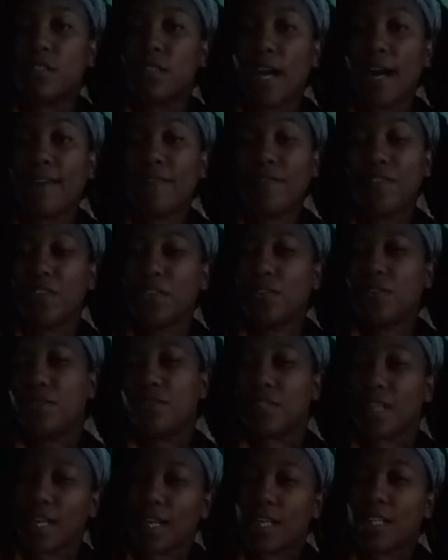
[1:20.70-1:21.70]
I
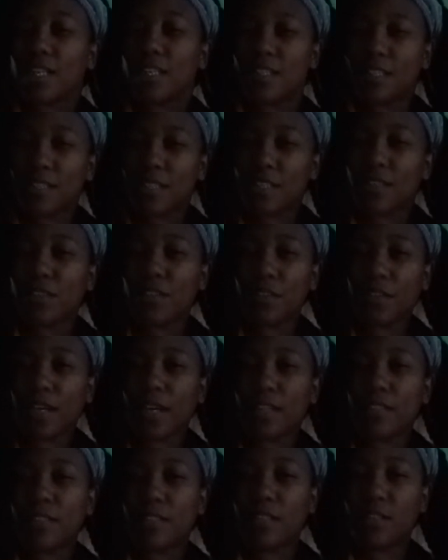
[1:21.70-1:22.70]
feel like I need to tell you
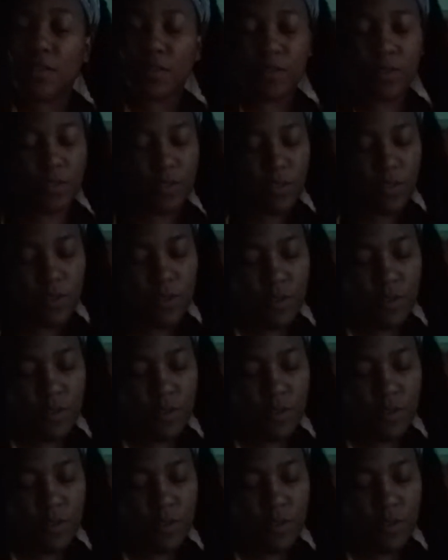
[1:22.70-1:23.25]
guys this.